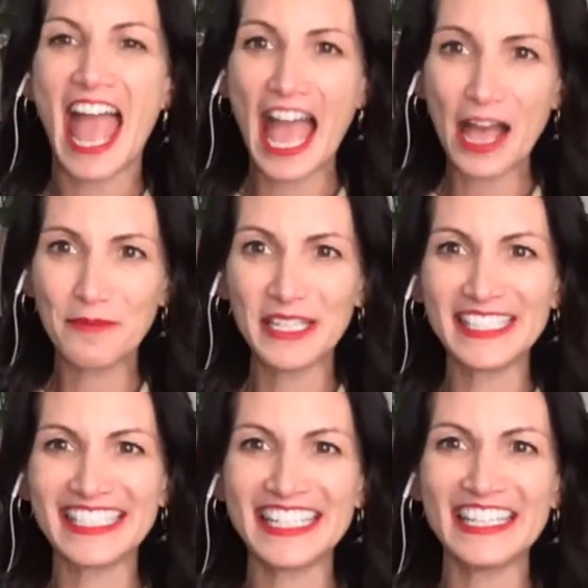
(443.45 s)
Abby
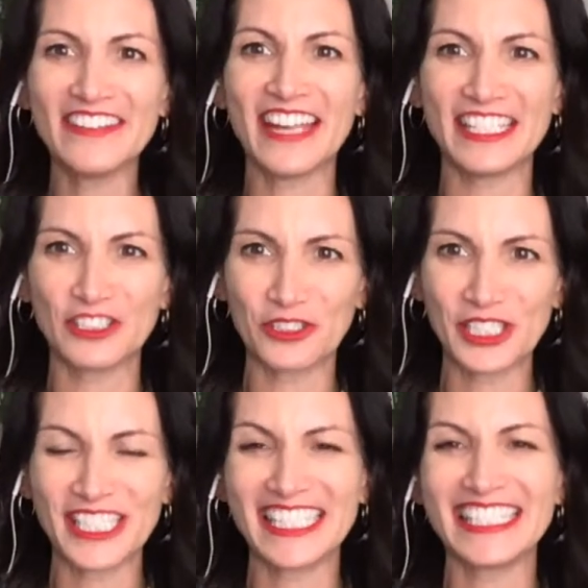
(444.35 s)
is here, and
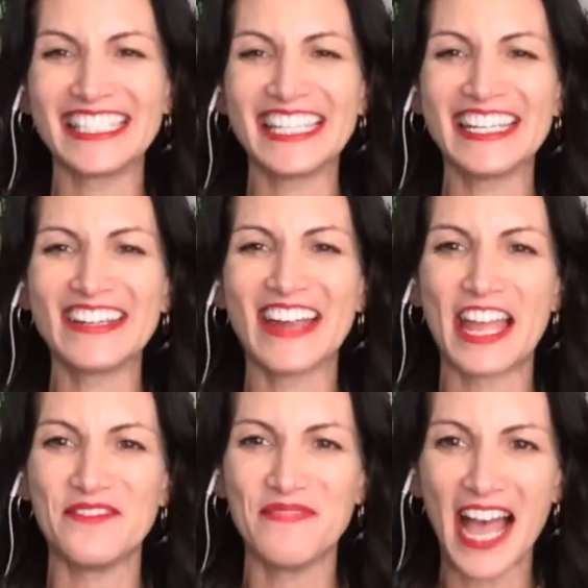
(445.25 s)
Trisha is here,
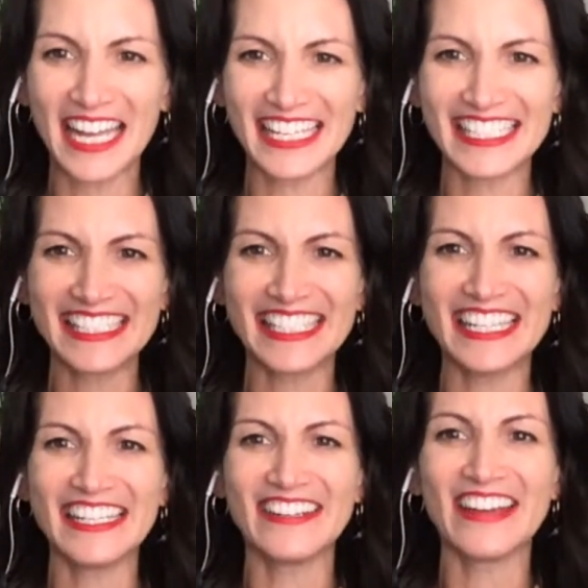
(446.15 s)
and Maddie is
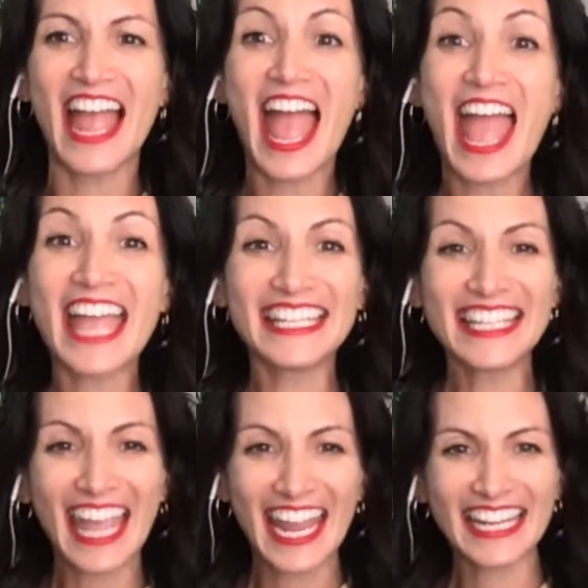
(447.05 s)
here,
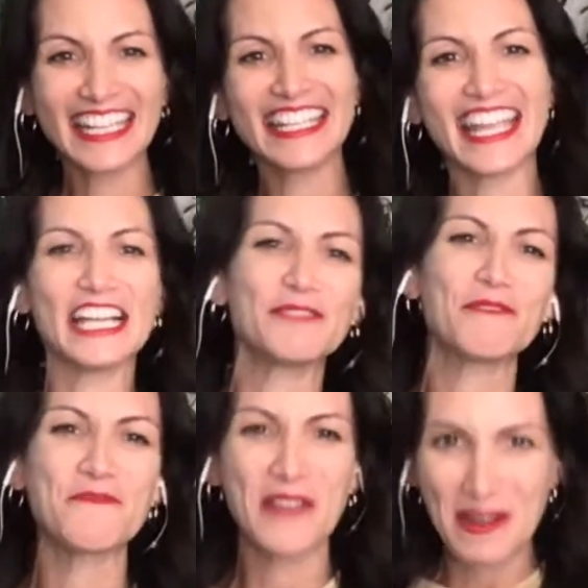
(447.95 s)
and Kate and
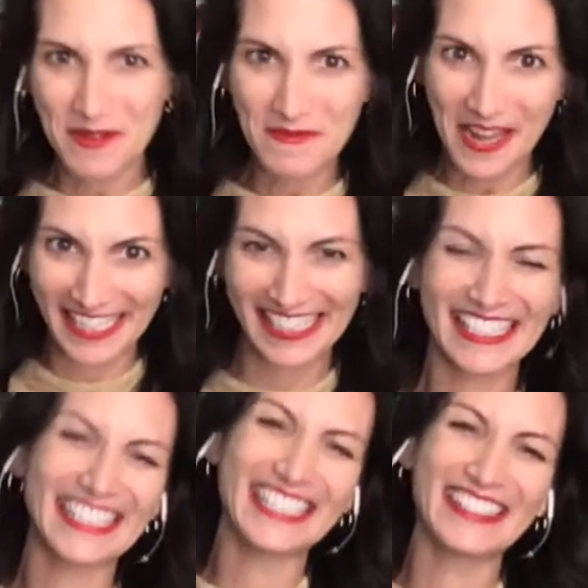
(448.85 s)
Casper Baby Pants
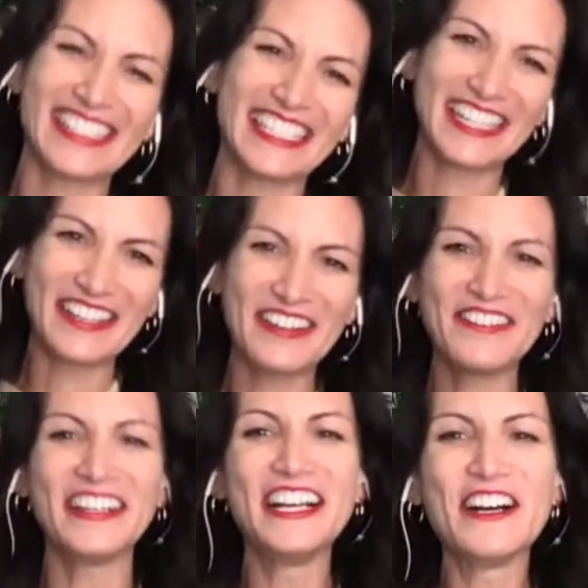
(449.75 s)
is here
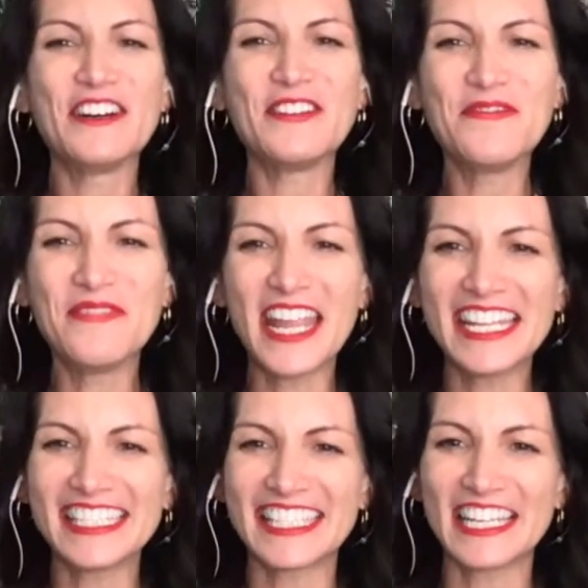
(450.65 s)
too.
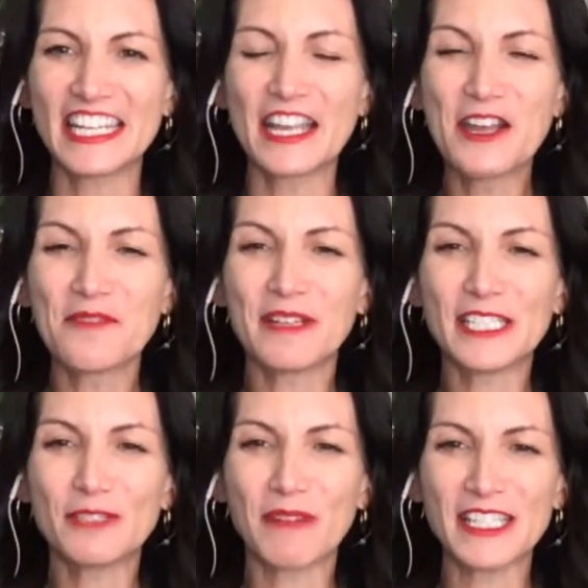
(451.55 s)
Amazing. My
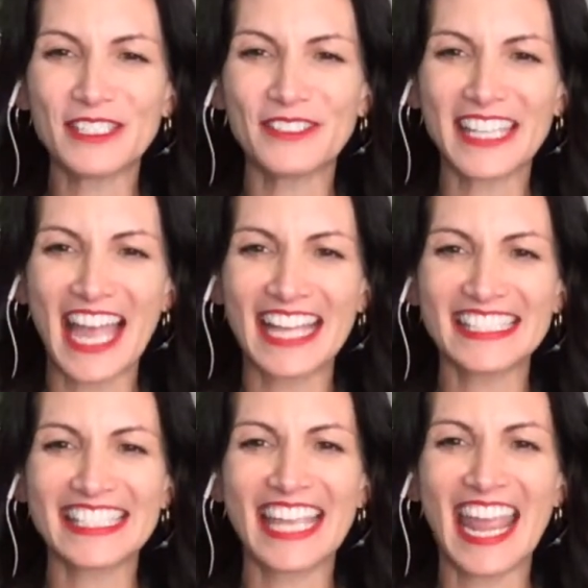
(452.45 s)
special
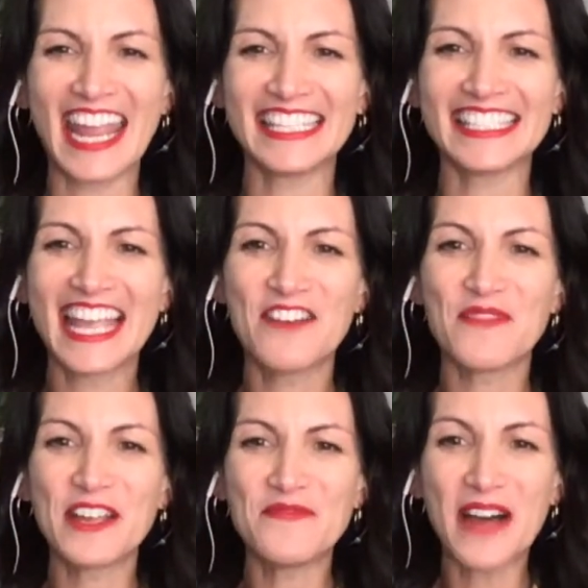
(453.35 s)
guest, Kate,
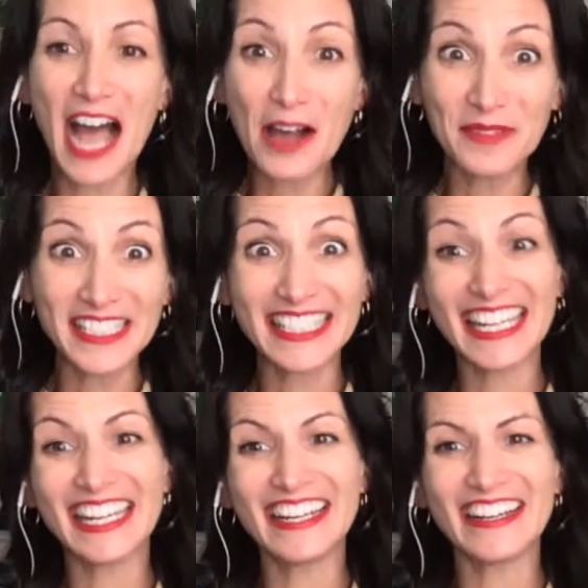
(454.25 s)
my mom is
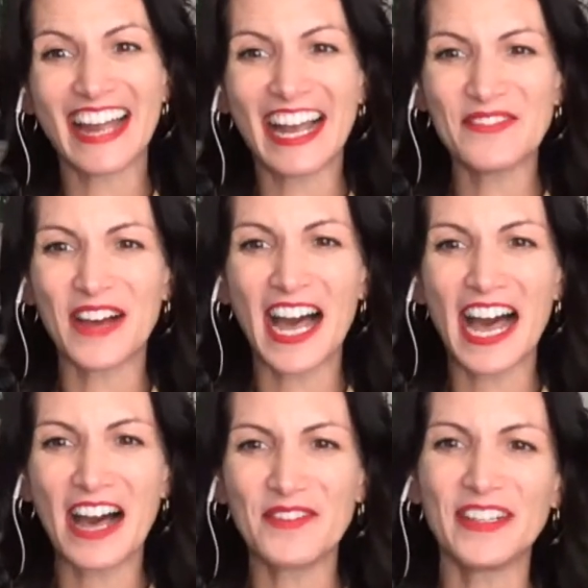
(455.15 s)
here. Hi,
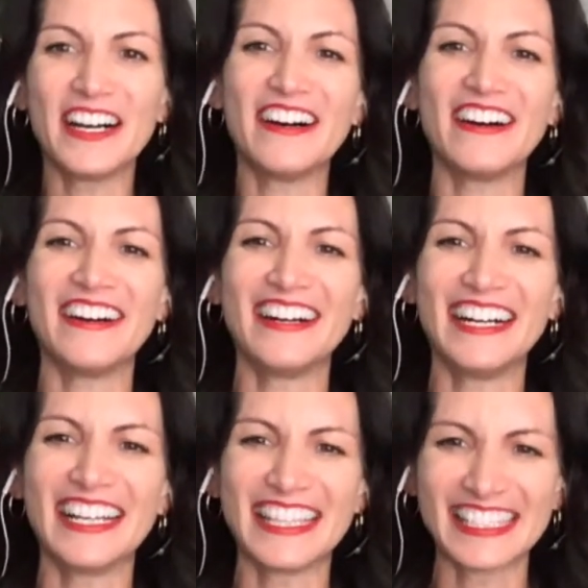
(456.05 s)
mom.
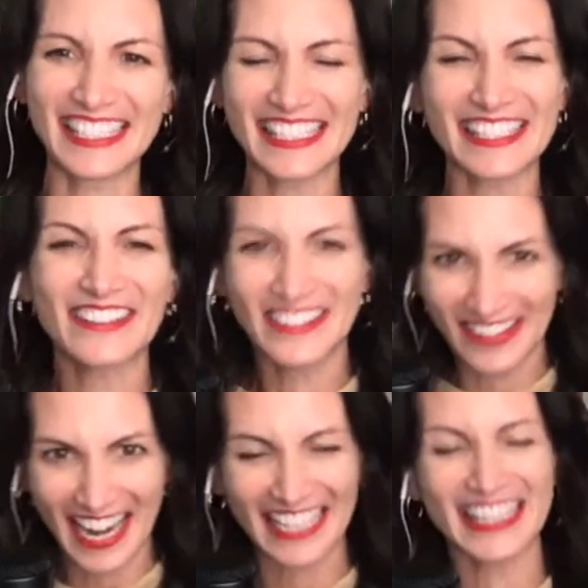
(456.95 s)
Aw, this is so
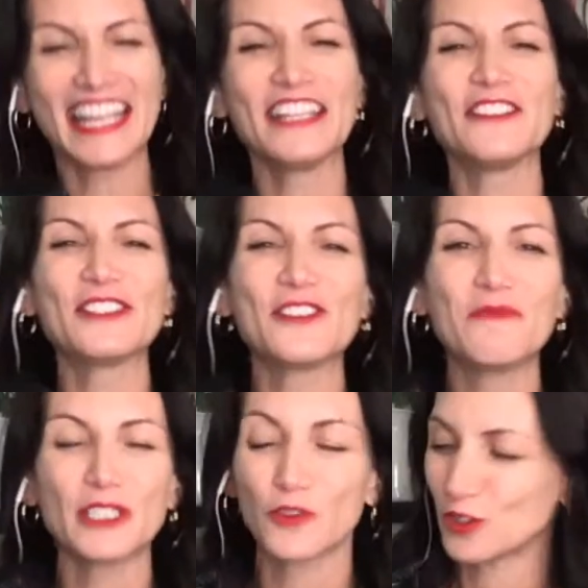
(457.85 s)
great. Thank you so
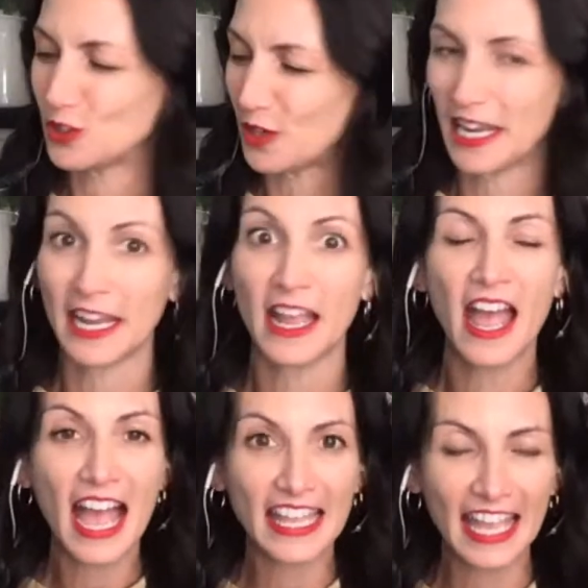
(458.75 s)
much for joining.
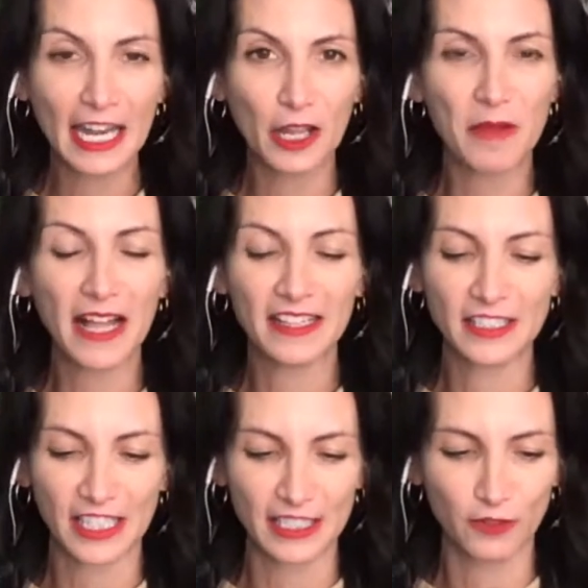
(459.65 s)
Again, I
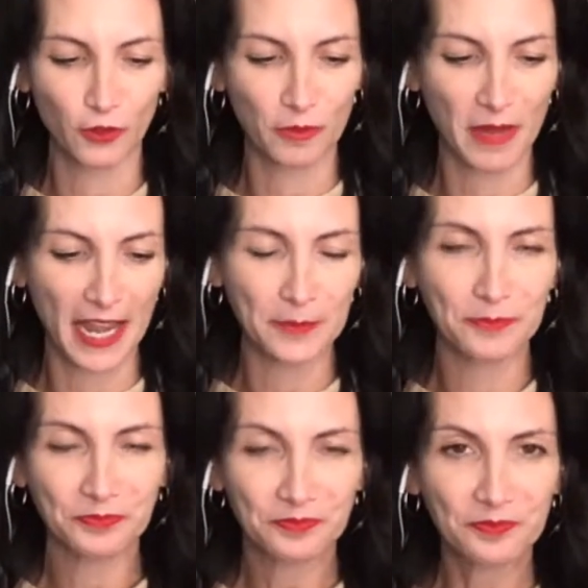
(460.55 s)
apologize for my
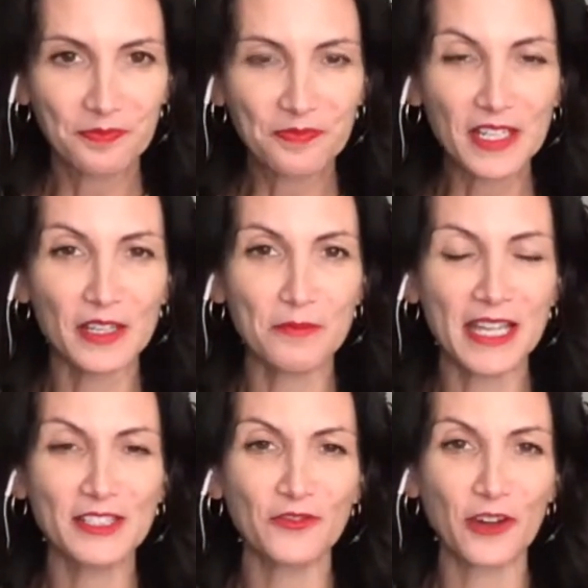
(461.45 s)

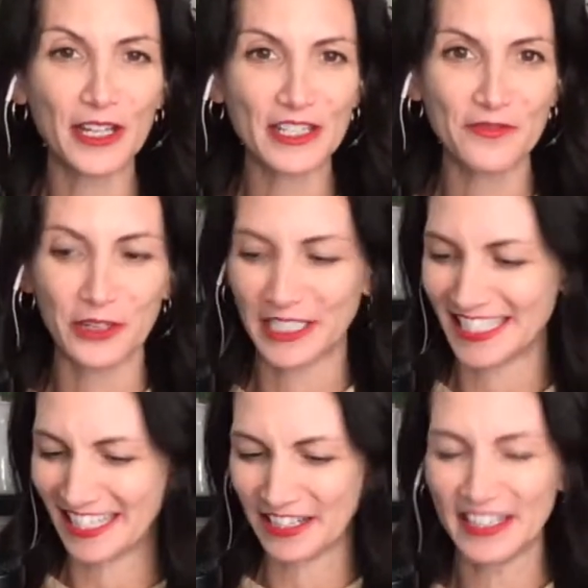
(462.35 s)
my froggy
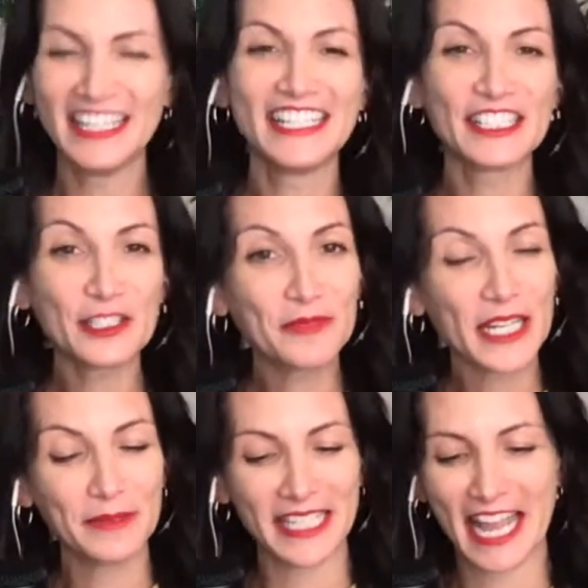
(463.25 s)
voice there.
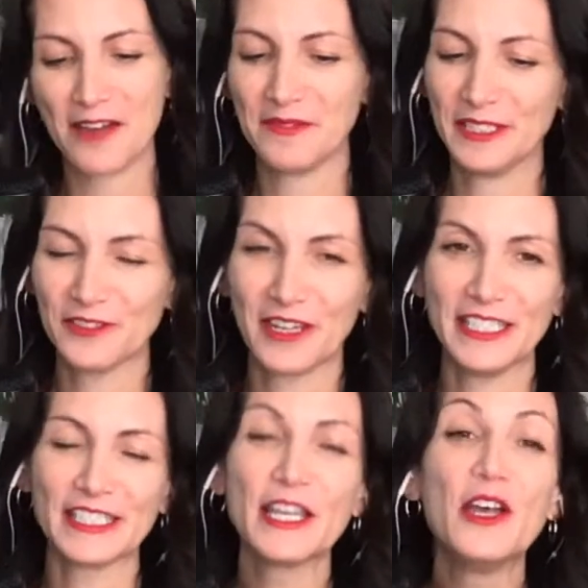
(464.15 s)
Sometimes that happens,
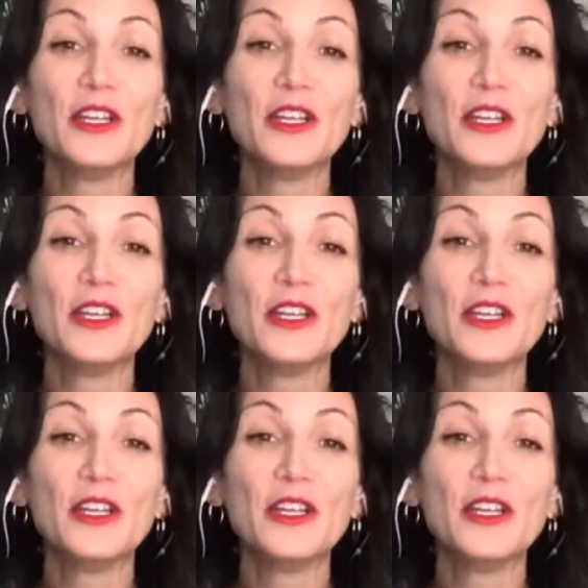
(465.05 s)
friends.